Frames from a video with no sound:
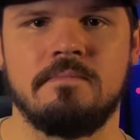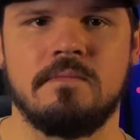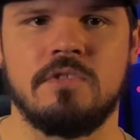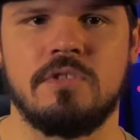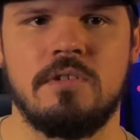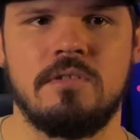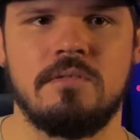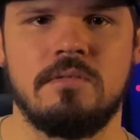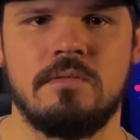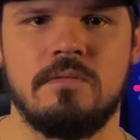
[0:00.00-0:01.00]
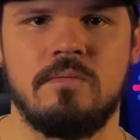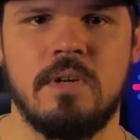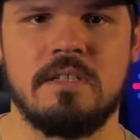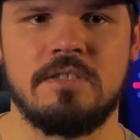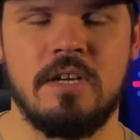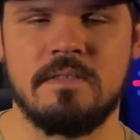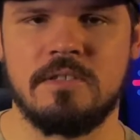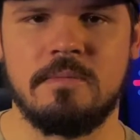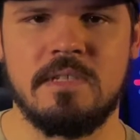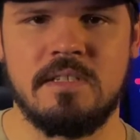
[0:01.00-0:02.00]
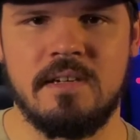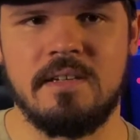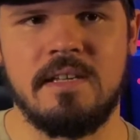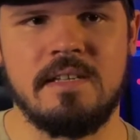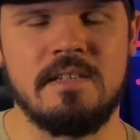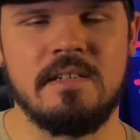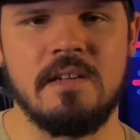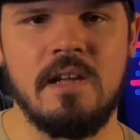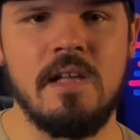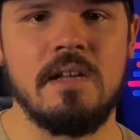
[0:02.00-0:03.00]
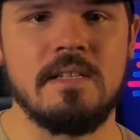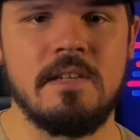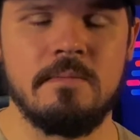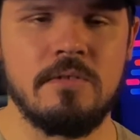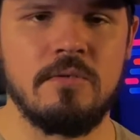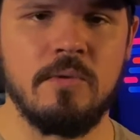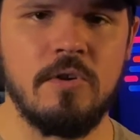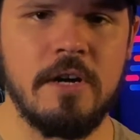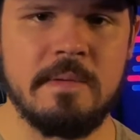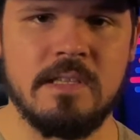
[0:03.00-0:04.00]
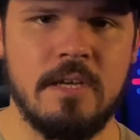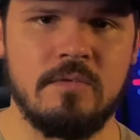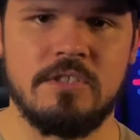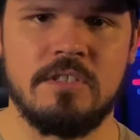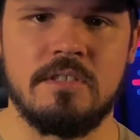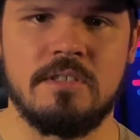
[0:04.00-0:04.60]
So while JavaScript is not a typical programming languages